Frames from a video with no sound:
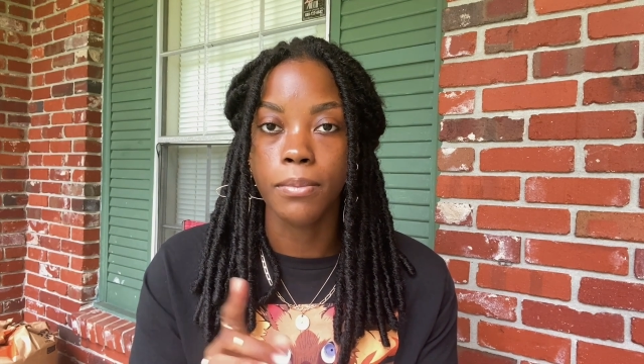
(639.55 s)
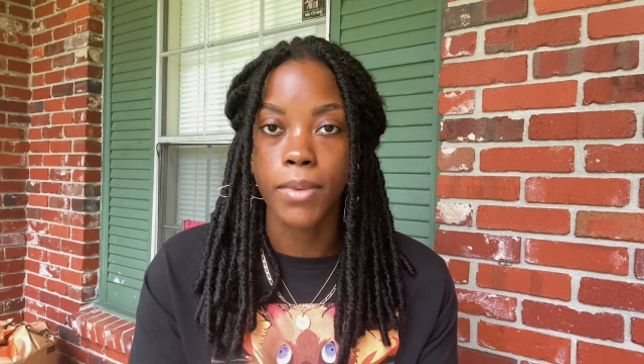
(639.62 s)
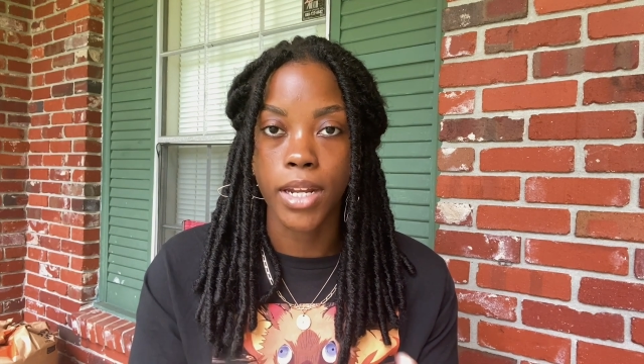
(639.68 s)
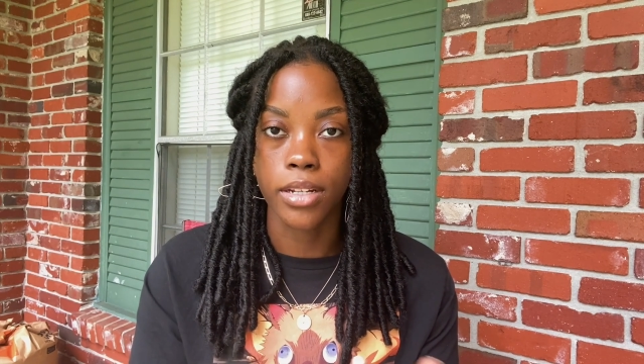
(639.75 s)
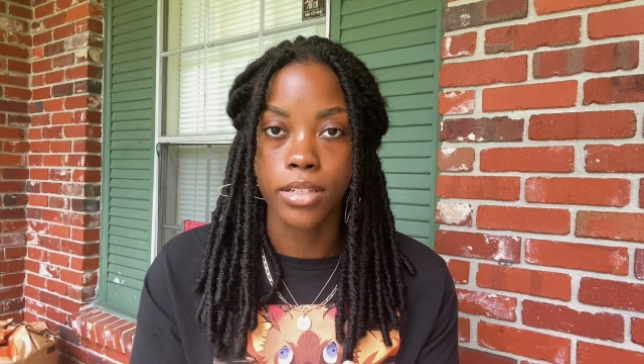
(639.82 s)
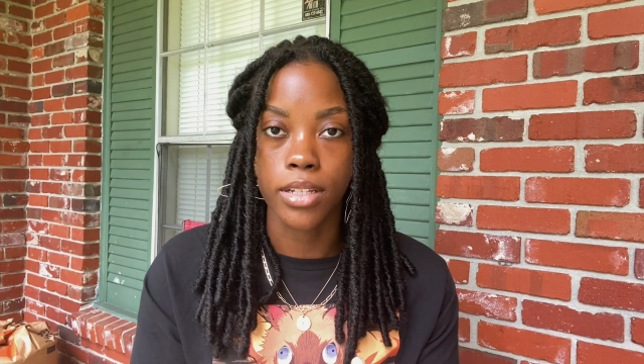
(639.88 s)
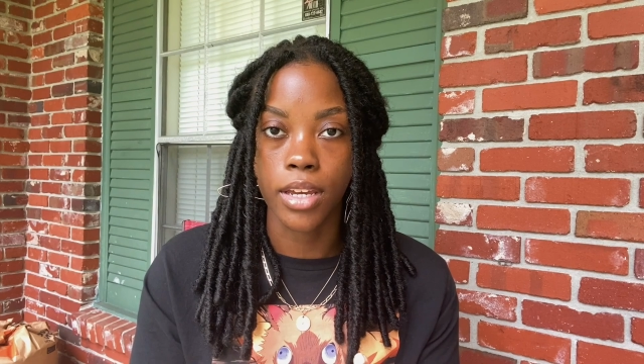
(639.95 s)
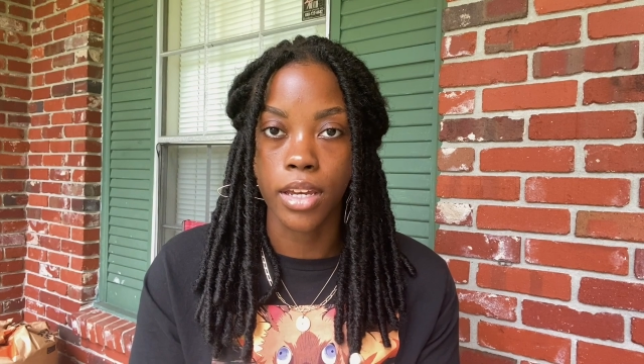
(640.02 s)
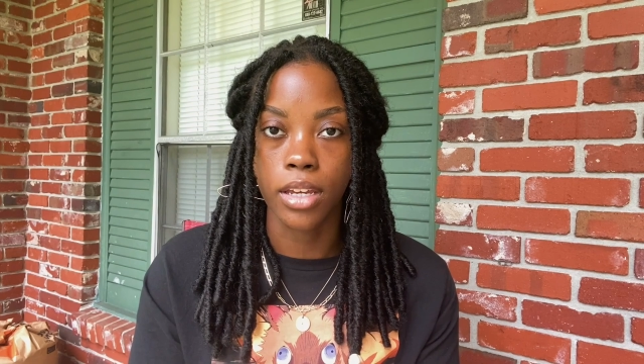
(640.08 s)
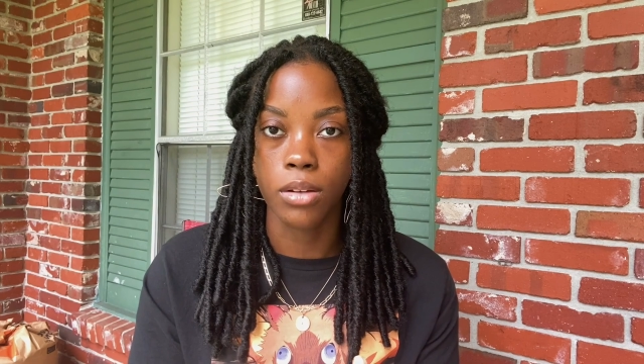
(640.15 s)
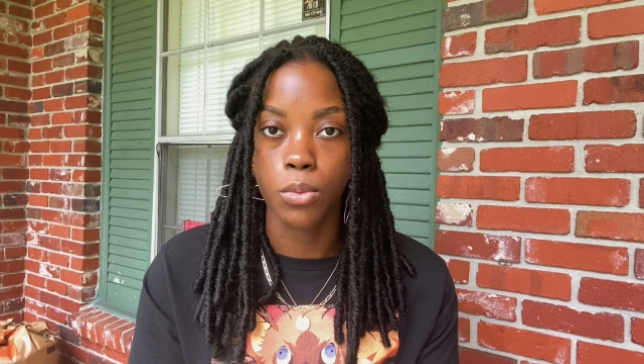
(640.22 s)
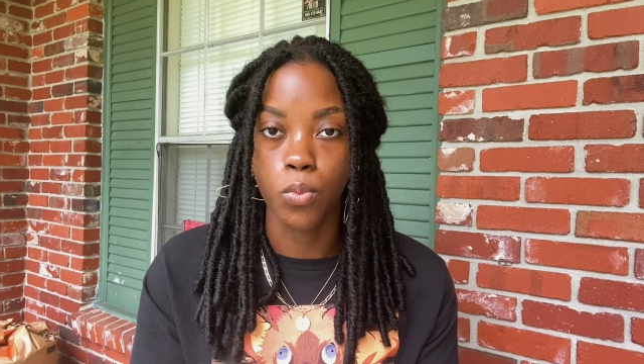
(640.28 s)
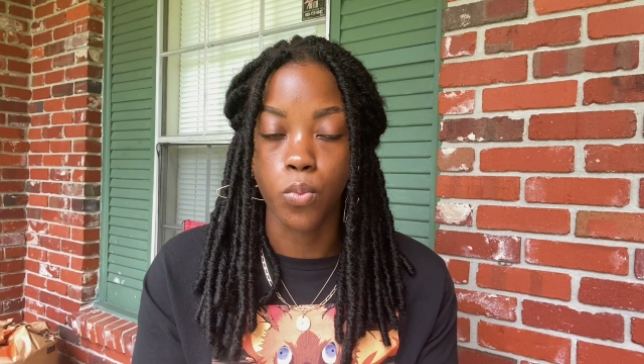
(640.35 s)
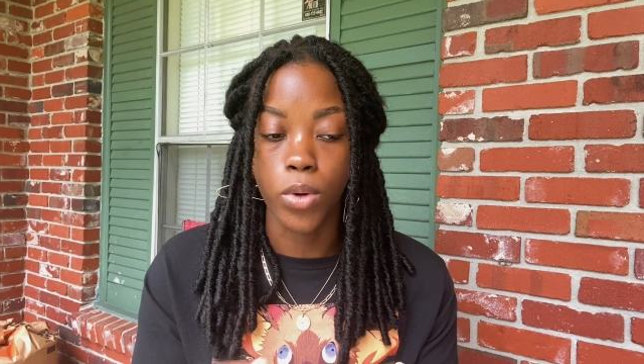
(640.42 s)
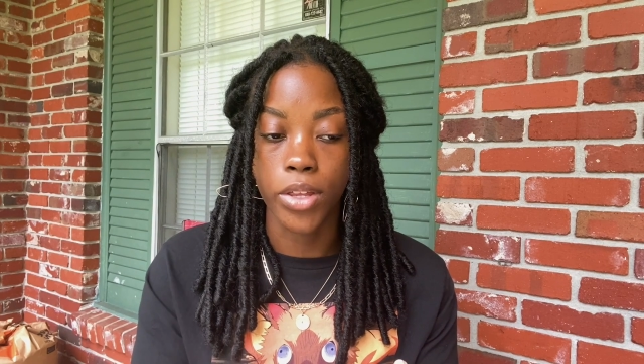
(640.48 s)
meditate
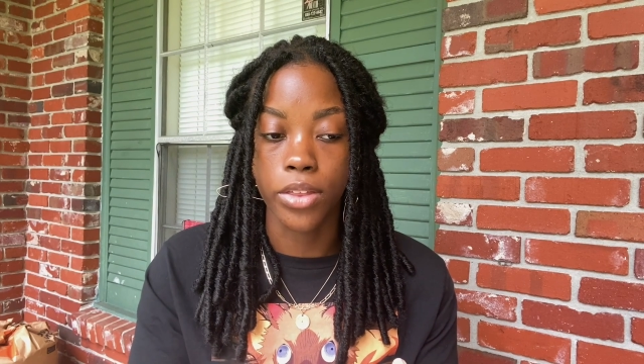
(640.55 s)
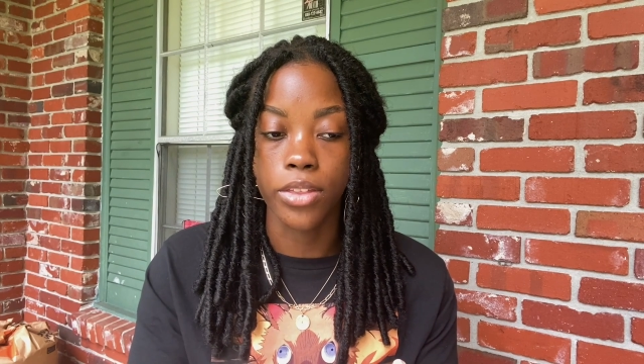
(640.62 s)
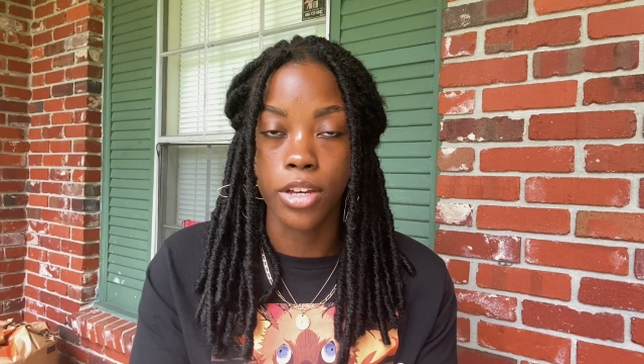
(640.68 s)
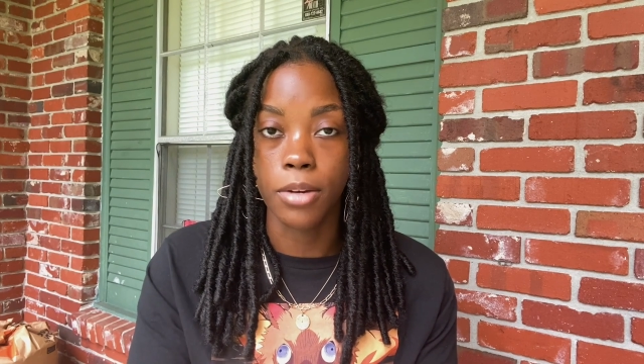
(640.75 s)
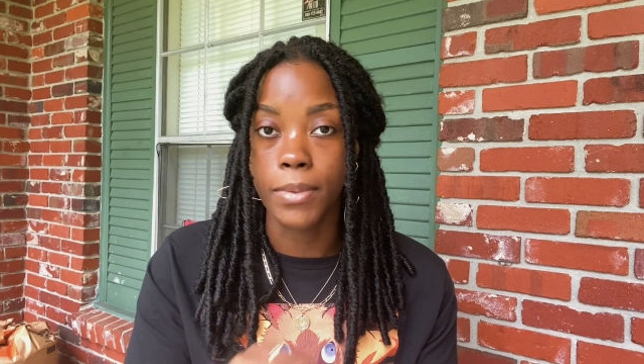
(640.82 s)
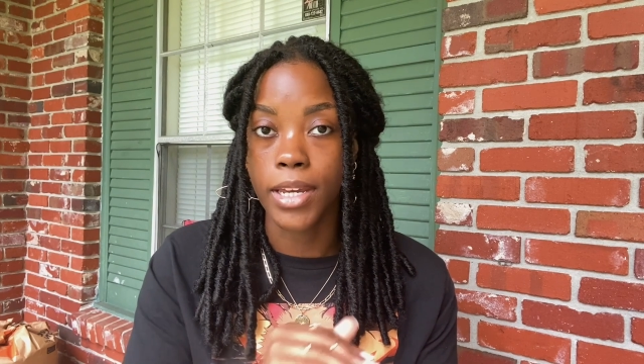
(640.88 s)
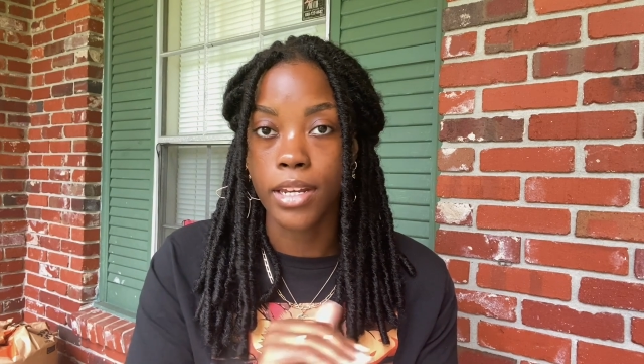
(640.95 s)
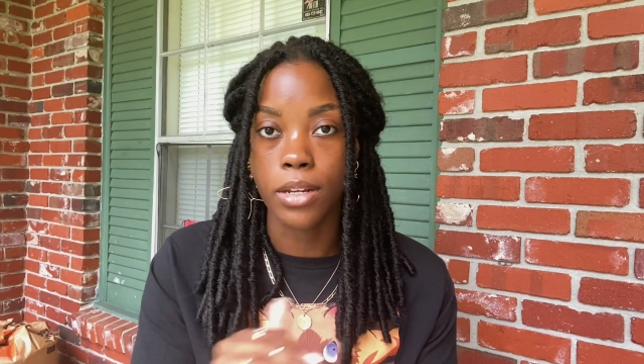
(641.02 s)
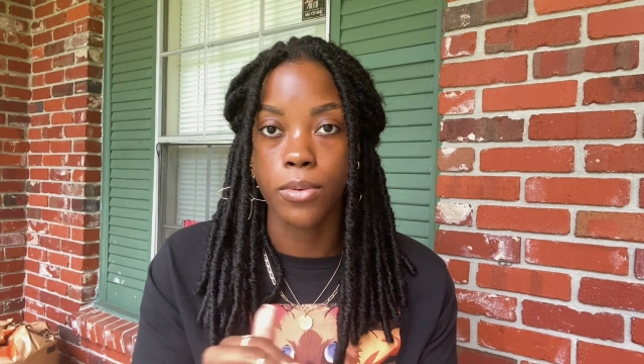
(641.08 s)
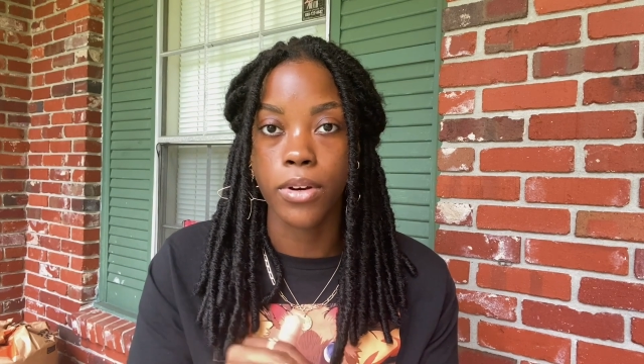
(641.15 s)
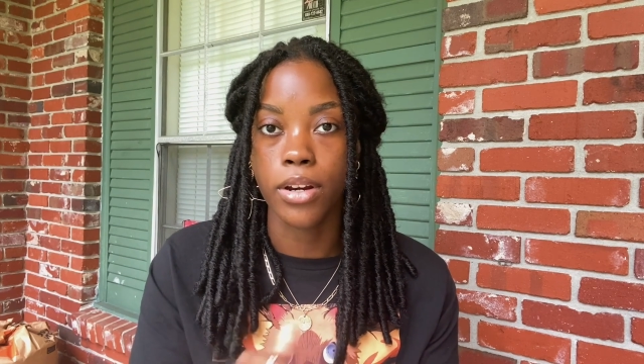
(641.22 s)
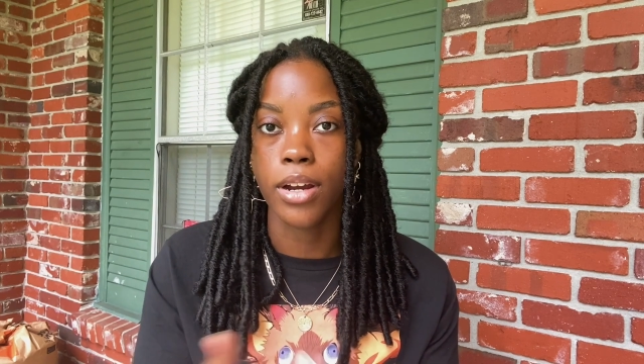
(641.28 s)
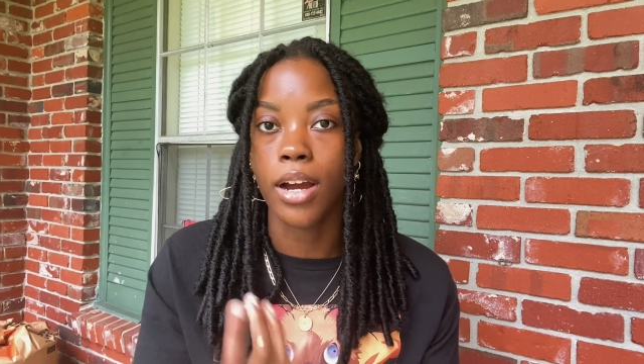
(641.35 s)
with them anywhere.